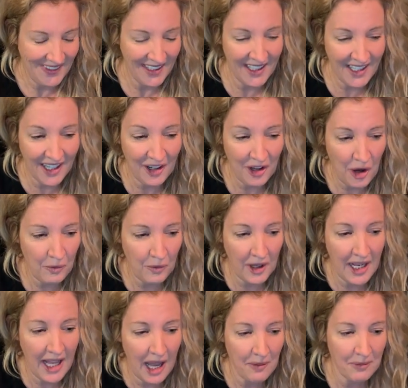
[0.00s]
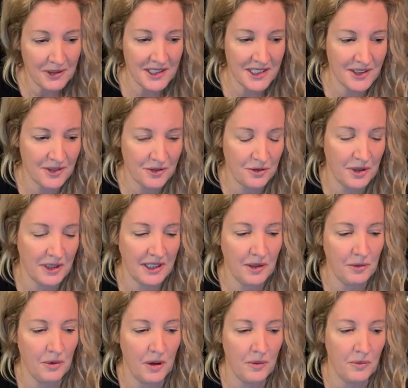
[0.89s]
Yeah, and what happens quickly
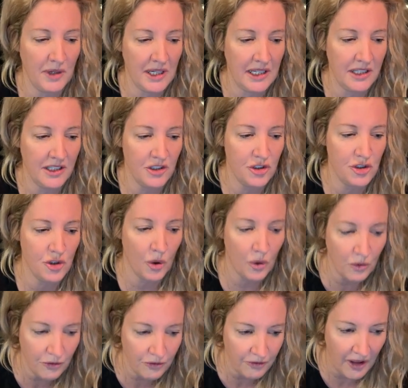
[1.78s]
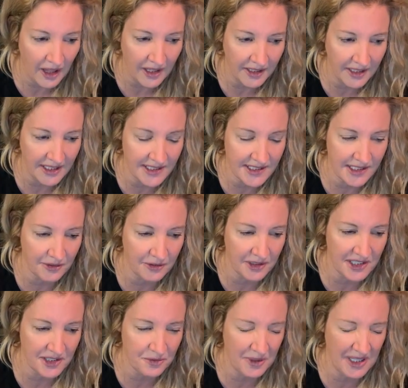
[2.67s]
when we don't validate someone
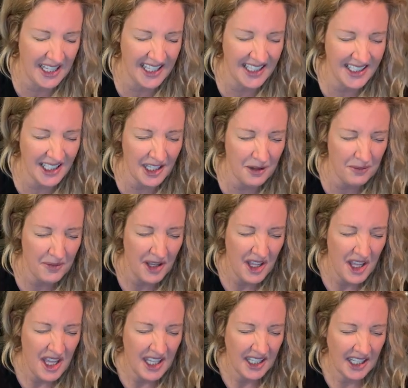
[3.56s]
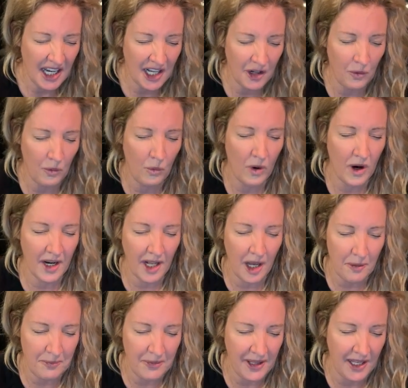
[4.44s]
is we end up kind of
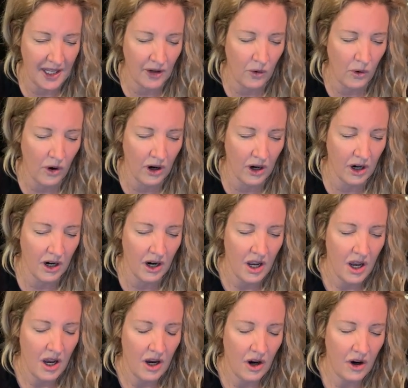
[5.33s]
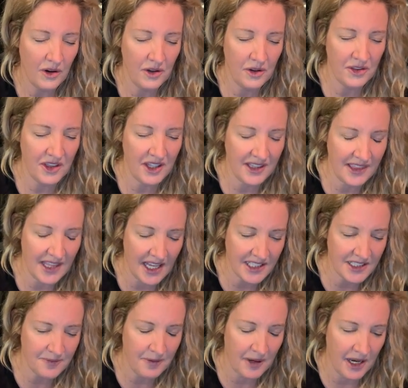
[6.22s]
one-upping, or, oh, you think
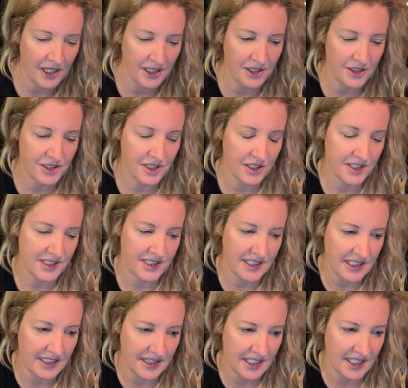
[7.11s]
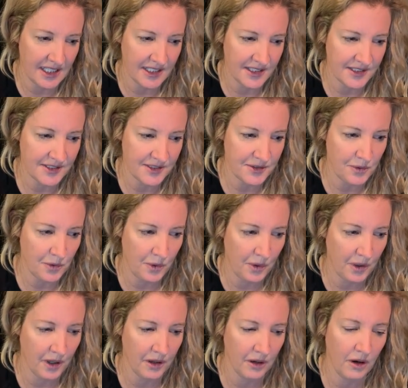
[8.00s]
that's bad, you should have seen this,
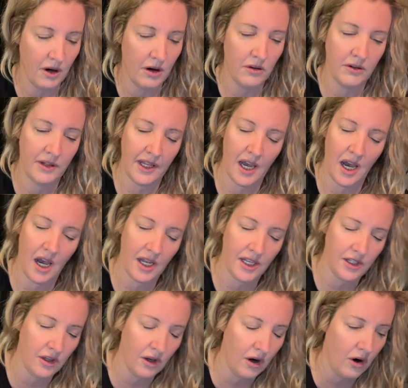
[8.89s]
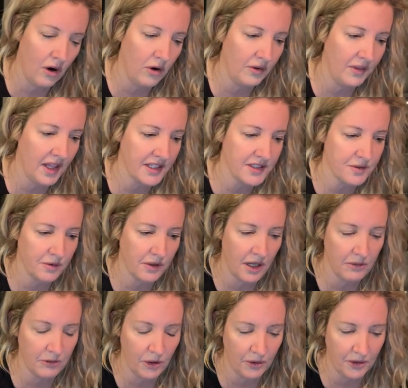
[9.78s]
or, oh yeah, I know, that's what
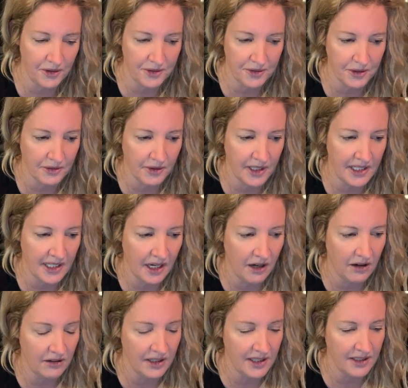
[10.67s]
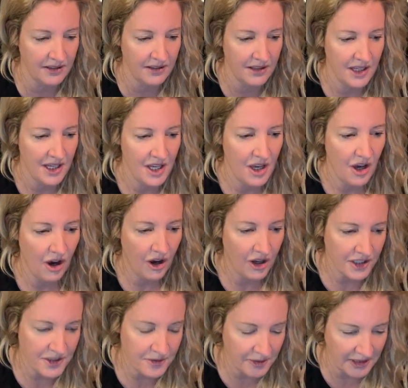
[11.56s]
I'm going through right now. And
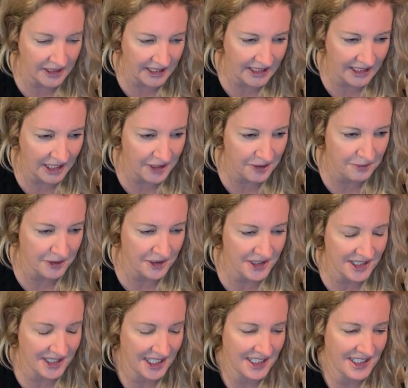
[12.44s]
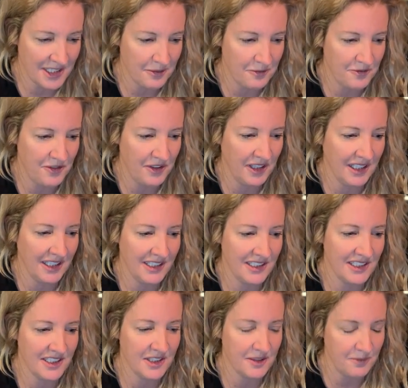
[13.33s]
ultimately the other person ends up feeling
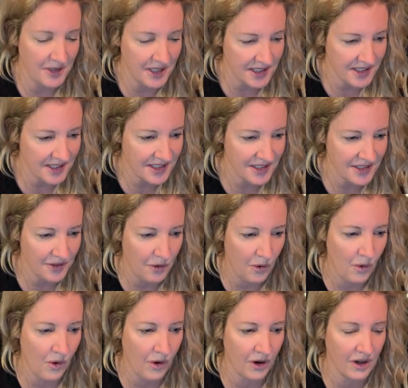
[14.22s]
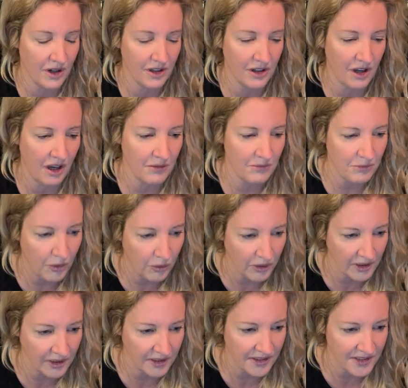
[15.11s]
dismissed or not
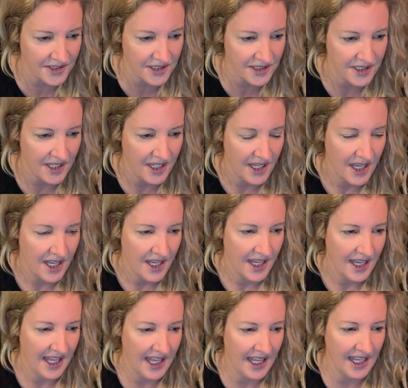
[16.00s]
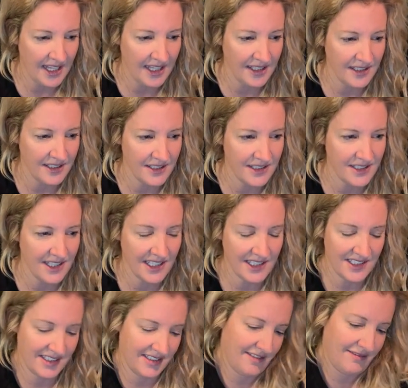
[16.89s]
important, and
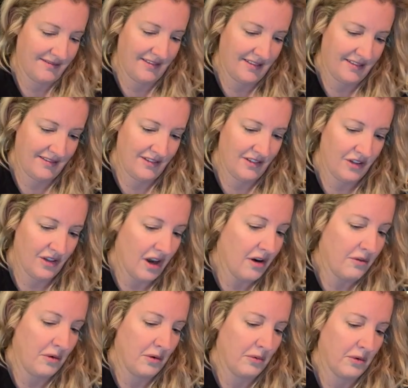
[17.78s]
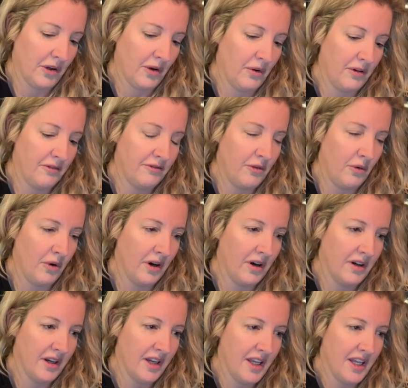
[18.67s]
that's not what we're going
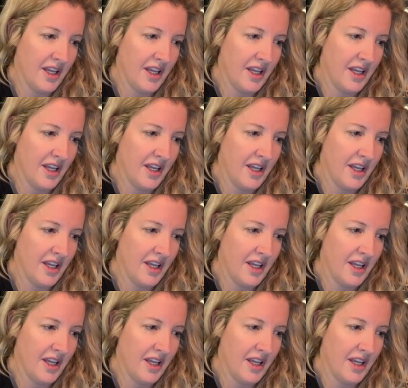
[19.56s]
for,